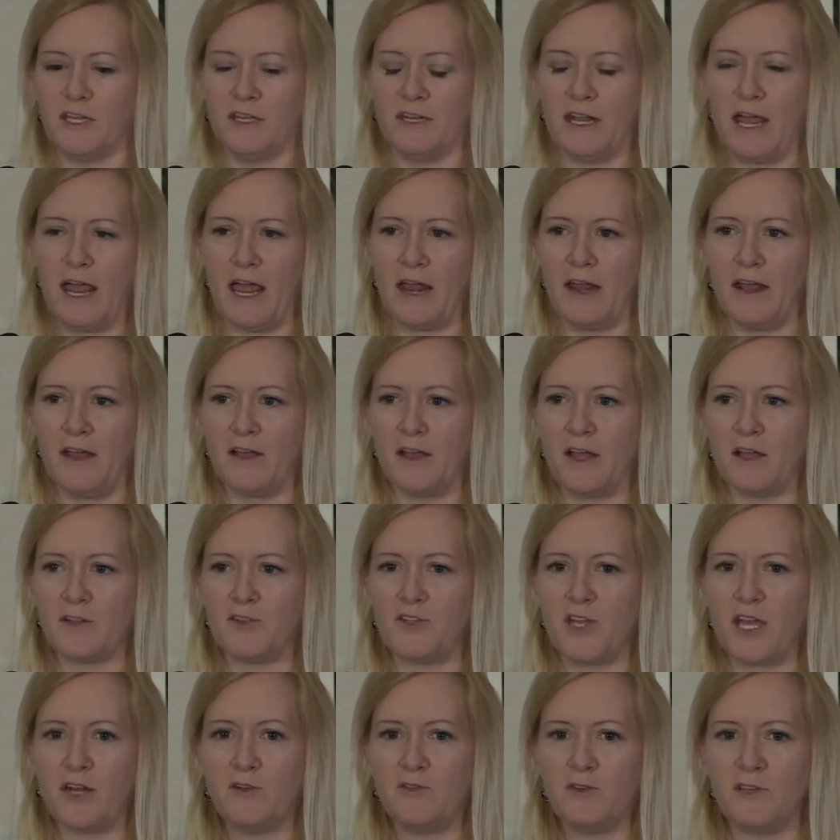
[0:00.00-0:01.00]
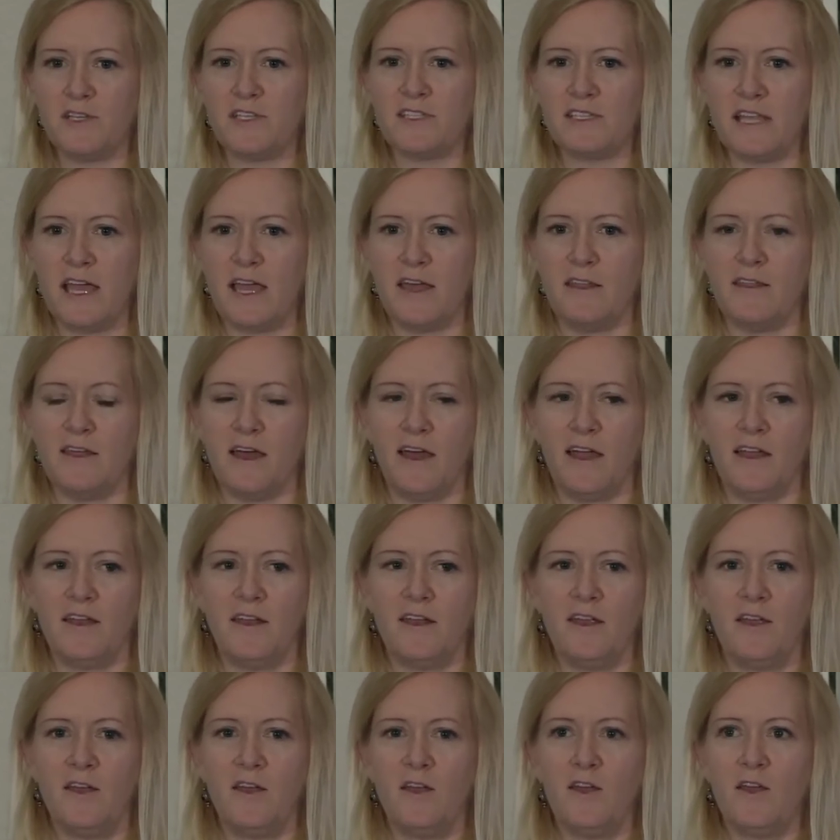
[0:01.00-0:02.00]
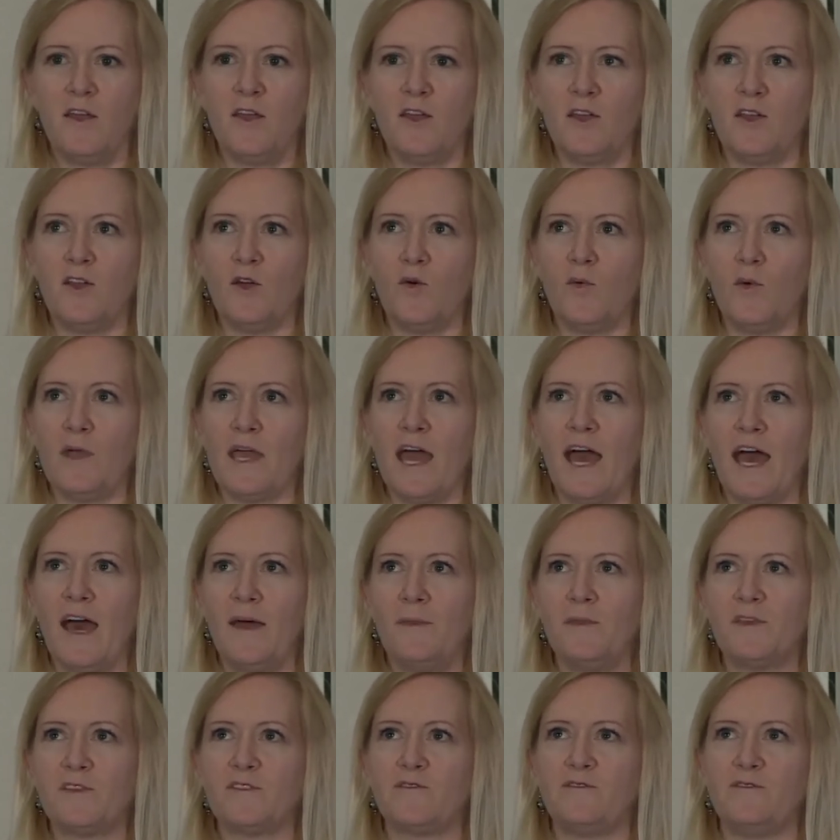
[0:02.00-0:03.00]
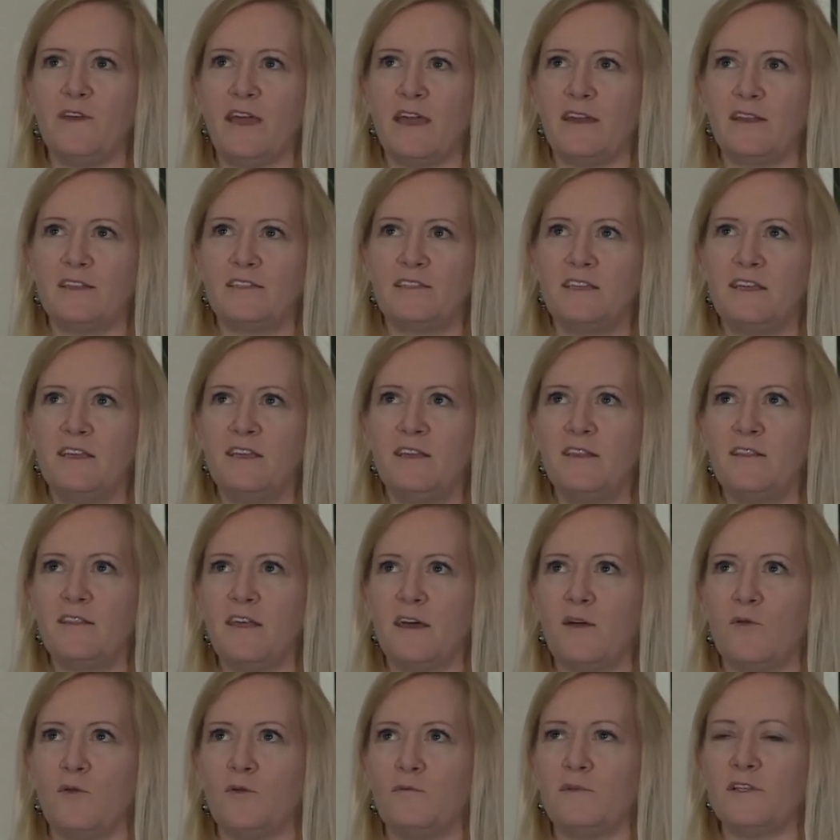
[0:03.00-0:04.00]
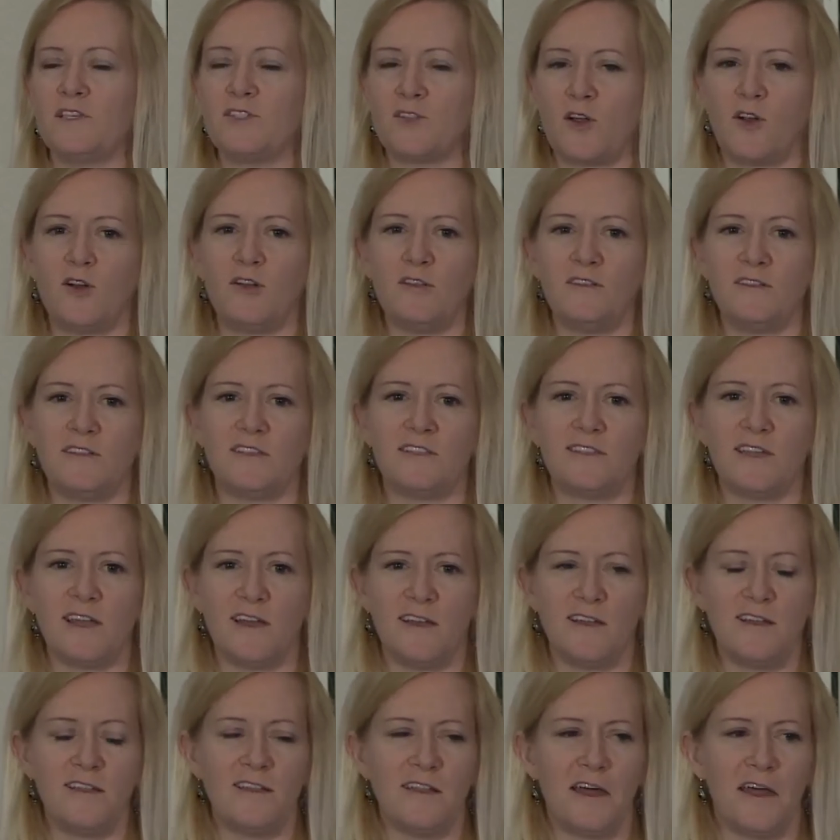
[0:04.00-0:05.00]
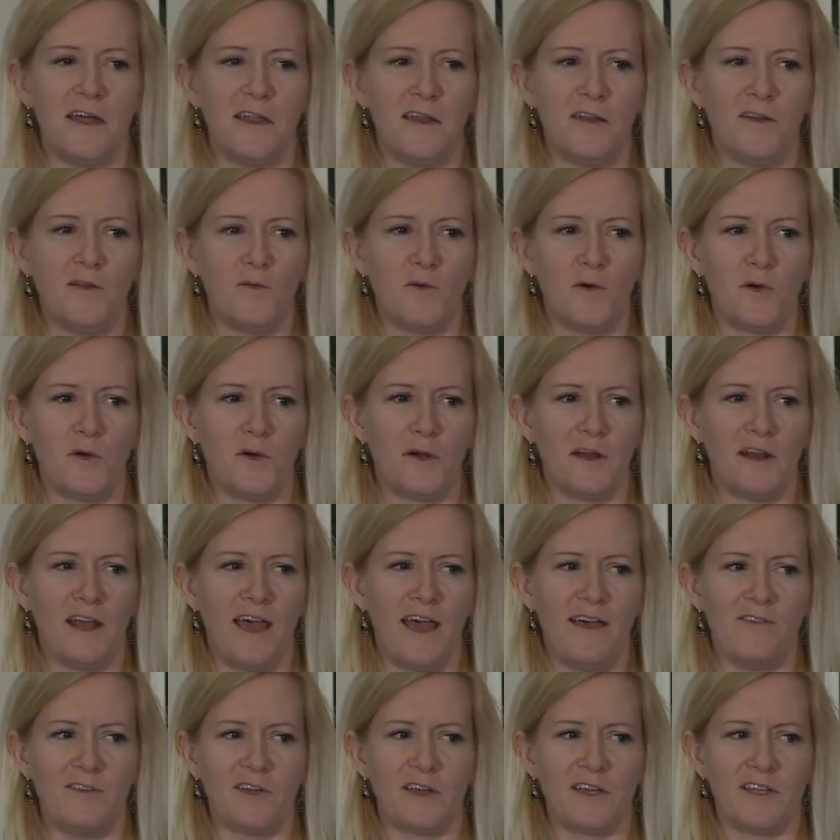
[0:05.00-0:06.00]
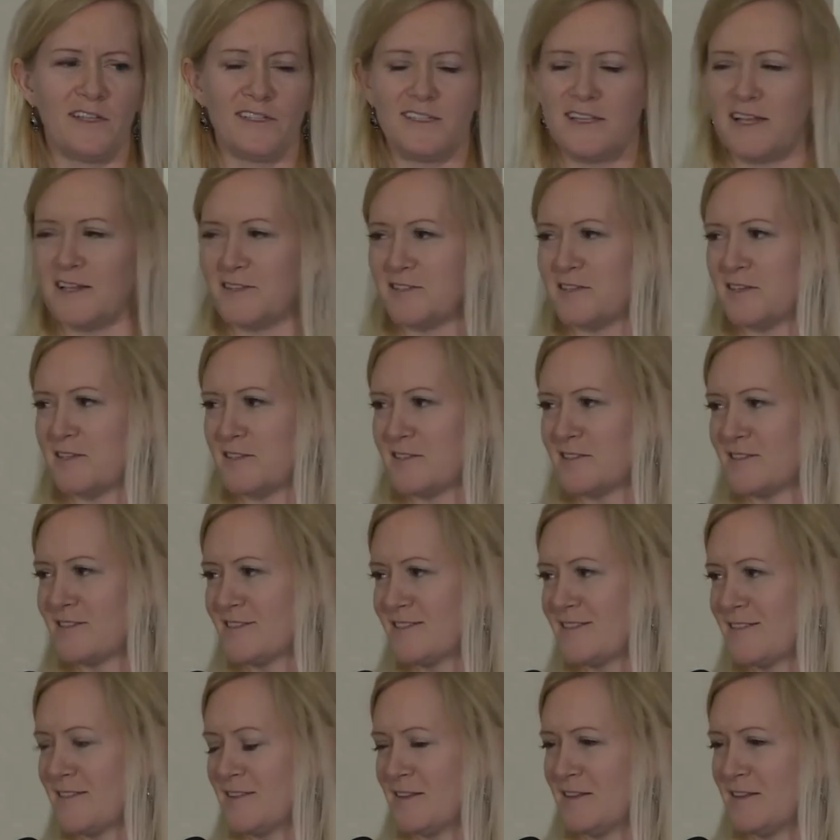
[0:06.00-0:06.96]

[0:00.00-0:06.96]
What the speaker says: And I'll generally say that we had this fantasy that when we started this study that we were going to have a consensus.